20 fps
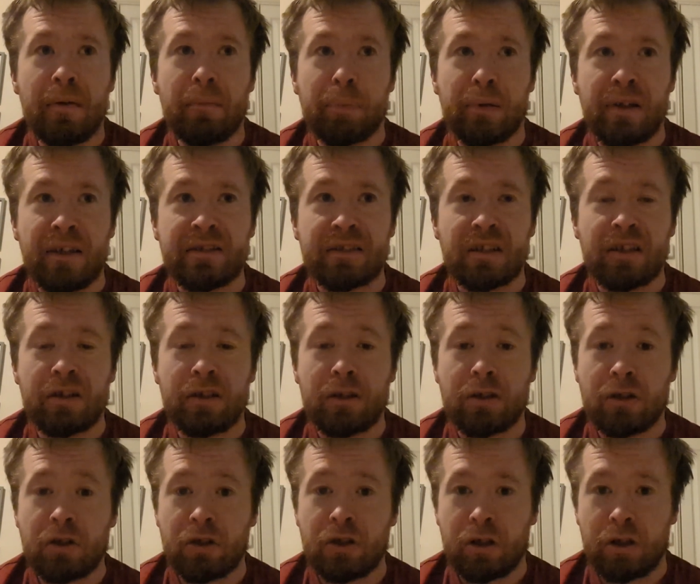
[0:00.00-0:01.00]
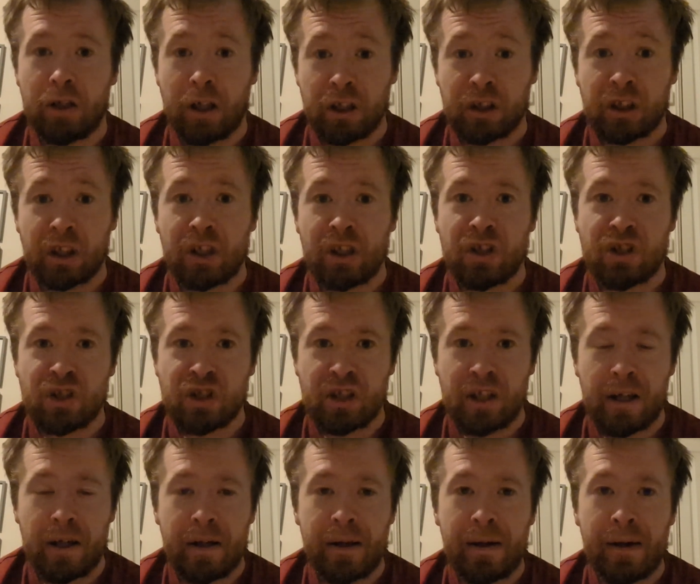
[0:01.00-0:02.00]
Please like,
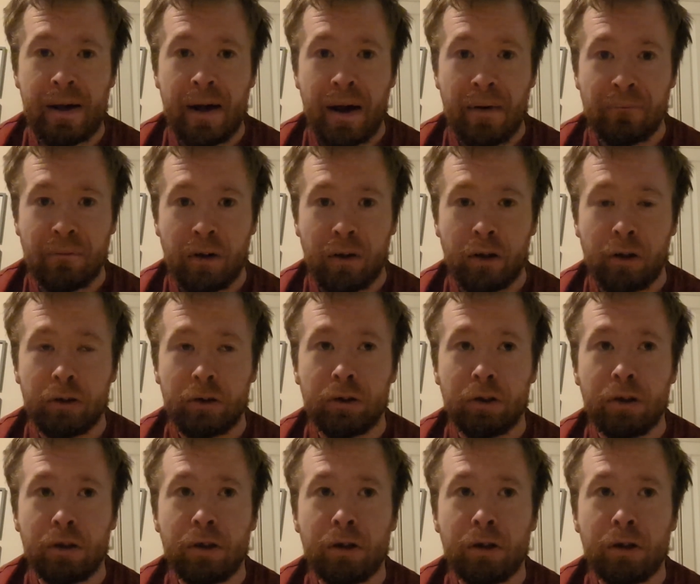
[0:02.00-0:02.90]
share, and follow.